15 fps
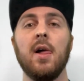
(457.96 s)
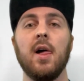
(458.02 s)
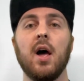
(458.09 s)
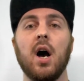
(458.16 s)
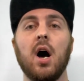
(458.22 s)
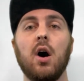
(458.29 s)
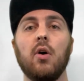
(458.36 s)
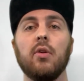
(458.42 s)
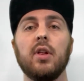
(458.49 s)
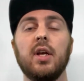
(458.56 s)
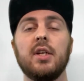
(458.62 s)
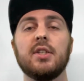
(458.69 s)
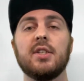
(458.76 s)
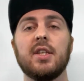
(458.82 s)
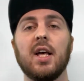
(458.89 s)
All
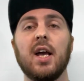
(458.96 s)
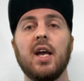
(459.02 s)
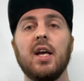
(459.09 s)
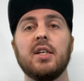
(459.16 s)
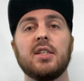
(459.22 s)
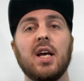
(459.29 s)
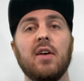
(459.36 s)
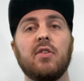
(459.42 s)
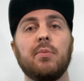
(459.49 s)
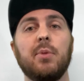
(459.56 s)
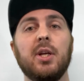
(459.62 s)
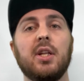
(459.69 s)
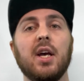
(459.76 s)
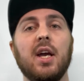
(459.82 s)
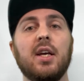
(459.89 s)
these things have to be
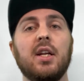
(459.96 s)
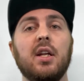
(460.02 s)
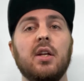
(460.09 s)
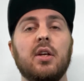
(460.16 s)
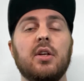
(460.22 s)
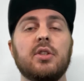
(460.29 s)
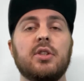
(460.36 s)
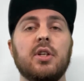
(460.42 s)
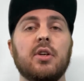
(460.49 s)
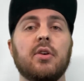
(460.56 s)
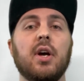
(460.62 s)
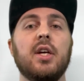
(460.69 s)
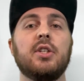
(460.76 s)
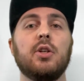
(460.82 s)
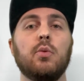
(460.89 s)
taken into
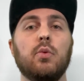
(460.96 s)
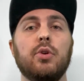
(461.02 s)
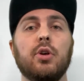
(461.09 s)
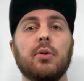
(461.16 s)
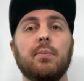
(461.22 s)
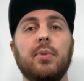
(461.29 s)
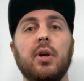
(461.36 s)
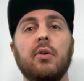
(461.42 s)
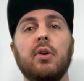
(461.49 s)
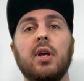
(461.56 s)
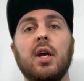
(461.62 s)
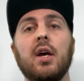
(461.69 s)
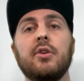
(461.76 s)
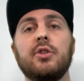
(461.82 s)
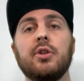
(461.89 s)
consideration when you're building
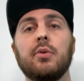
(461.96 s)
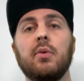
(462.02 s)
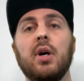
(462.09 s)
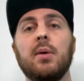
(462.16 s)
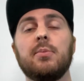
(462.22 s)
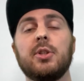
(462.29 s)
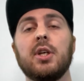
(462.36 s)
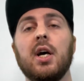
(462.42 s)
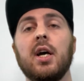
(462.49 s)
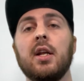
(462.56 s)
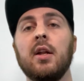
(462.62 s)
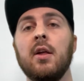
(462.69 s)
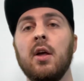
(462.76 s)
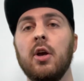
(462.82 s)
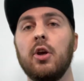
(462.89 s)
out your website.
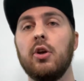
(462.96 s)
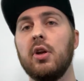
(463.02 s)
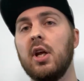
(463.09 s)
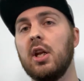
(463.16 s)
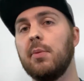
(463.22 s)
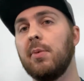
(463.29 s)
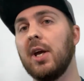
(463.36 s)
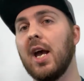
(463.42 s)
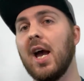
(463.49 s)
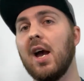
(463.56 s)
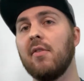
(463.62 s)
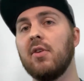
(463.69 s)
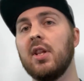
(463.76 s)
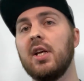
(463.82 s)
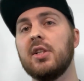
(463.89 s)
You need to be
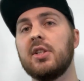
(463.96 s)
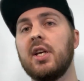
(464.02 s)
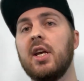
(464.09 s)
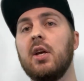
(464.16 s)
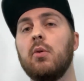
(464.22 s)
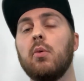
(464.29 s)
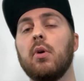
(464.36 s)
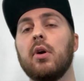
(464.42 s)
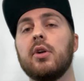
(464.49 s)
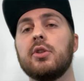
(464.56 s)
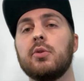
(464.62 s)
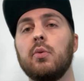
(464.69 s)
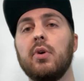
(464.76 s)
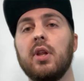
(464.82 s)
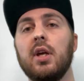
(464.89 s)
having these keywords
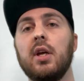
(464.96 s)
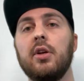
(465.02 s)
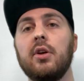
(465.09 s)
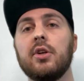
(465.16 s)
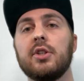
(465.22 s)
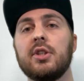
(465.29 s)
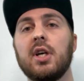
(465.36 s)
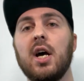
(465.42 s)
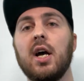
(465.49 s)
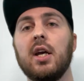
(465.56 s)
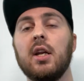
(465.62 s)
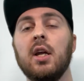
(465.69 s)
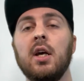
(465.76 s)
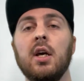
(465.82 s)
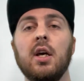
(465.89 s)
within your site.
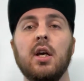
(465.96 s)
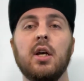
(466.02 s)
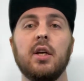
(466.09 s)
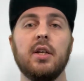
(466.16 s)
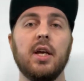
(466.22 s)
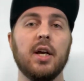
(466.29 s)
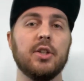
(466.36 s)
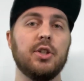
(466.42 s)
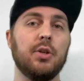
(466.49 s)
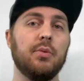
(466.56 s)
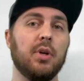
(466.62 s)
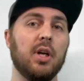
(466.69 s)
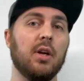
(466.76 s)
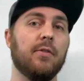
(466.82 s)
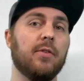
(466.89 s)
Yes, you
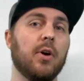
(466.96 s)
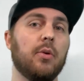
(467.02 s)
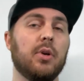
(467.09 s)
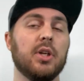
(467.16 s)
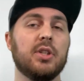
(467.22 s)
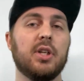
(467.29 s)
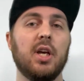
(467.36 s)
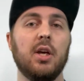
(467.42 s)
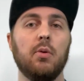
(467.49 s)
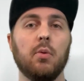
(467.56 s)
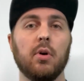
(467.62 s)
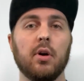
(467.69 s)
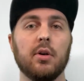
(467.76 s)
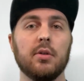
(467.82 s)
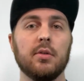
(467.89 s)
need a focus
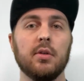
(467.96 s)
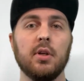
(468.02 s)
keyword.